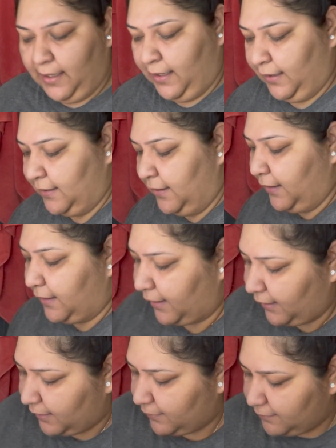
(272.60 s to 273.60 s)
I need
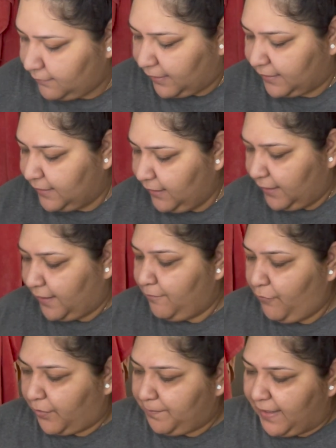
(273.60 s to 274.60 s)
to get
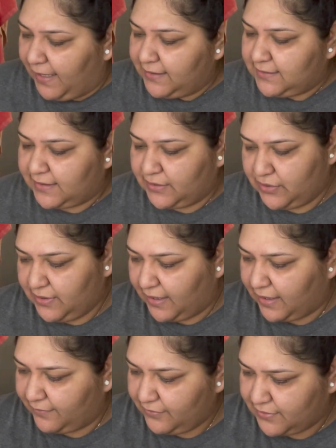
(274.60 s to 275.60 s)
more palettes. I used to
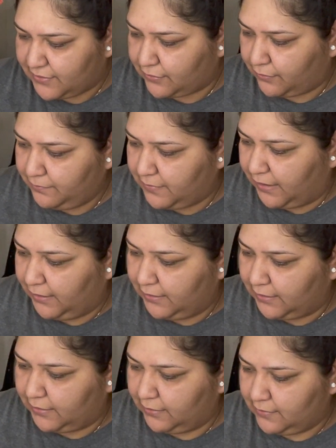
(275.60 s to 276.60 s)
have so many.